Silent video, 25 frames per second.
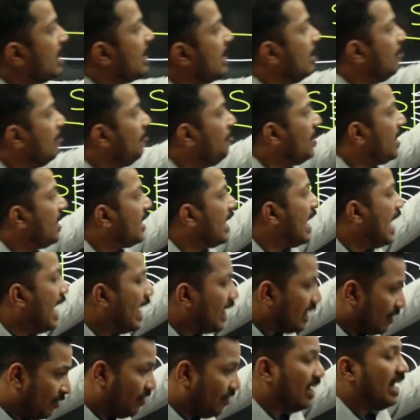if you are
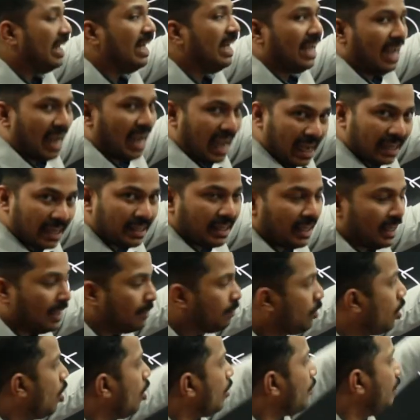freely
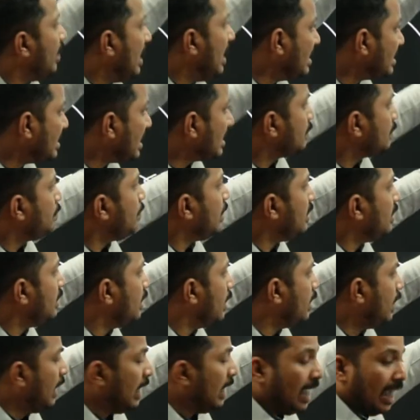hanging or freely
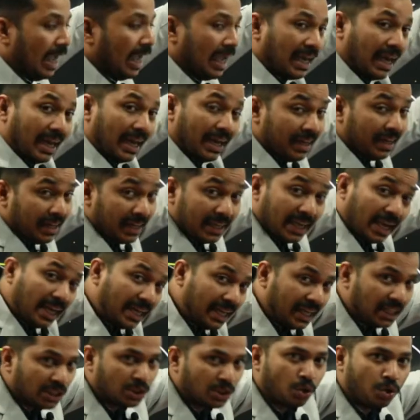suspended a current
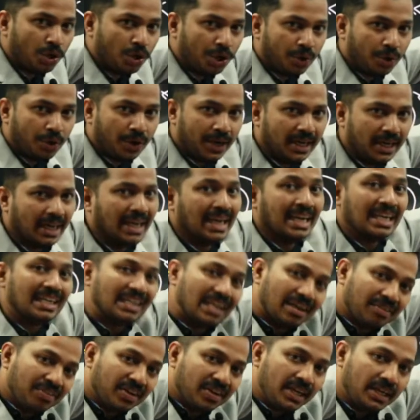carrying solenoid,
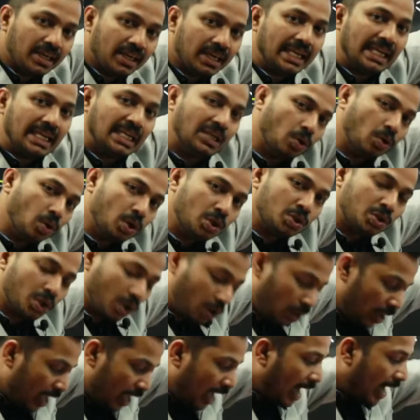definitely it
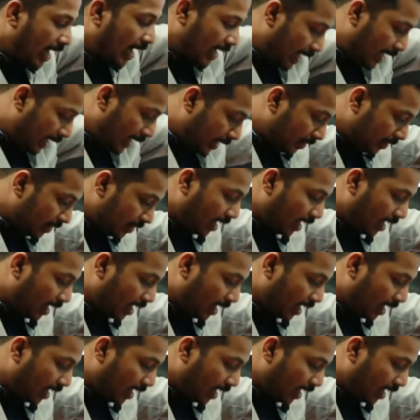also align in